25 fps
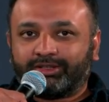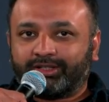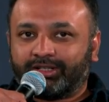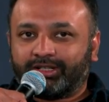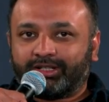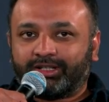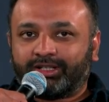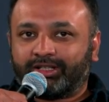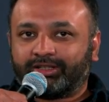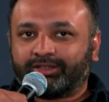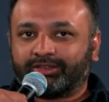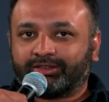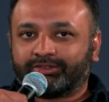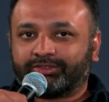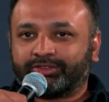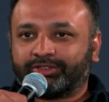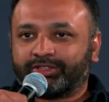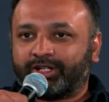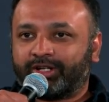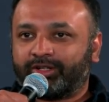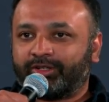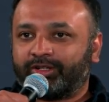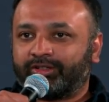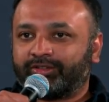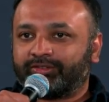I'll
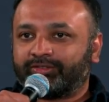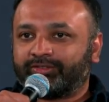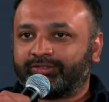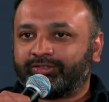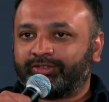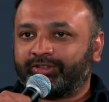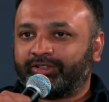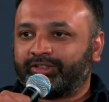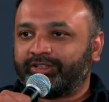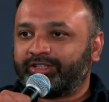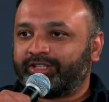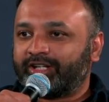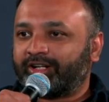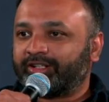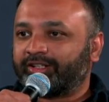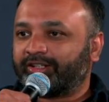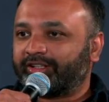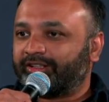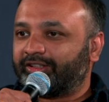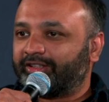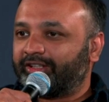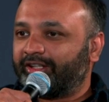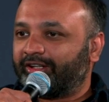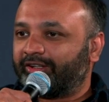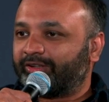shout out for
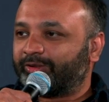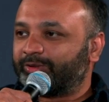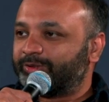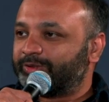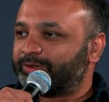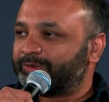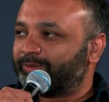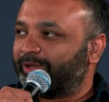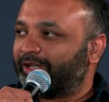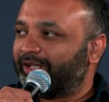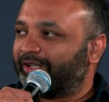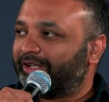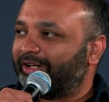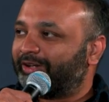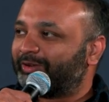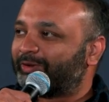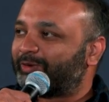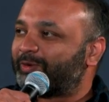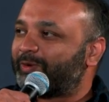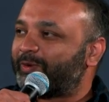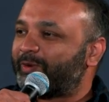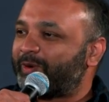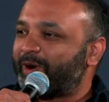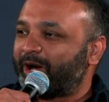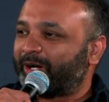Duncan here, who's been
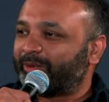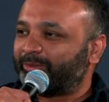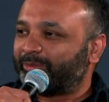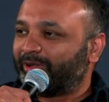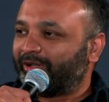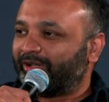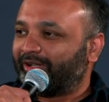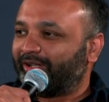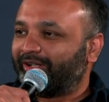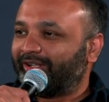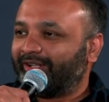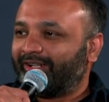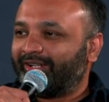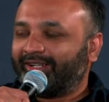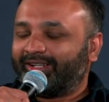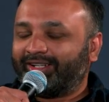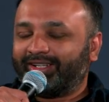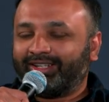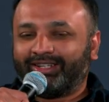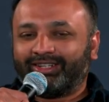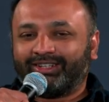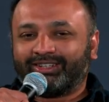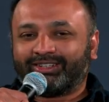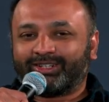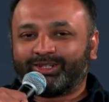incredible
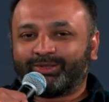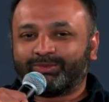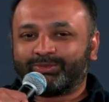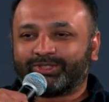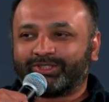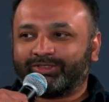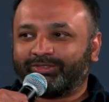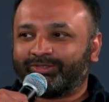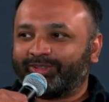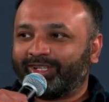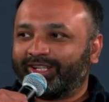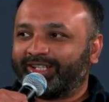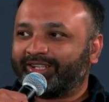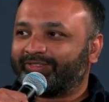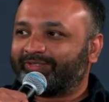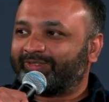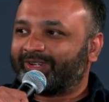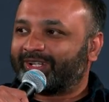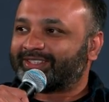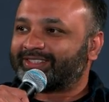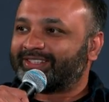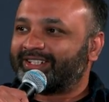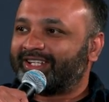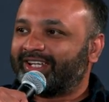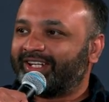in terms of like
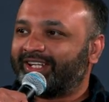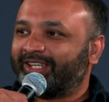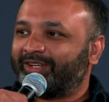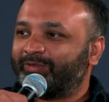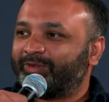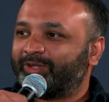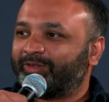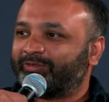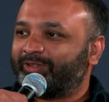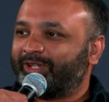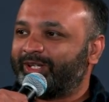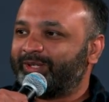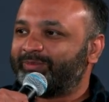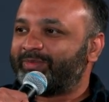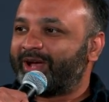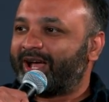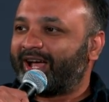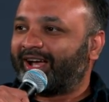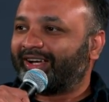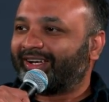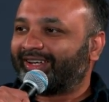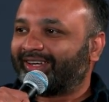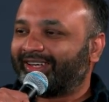resonating with feedback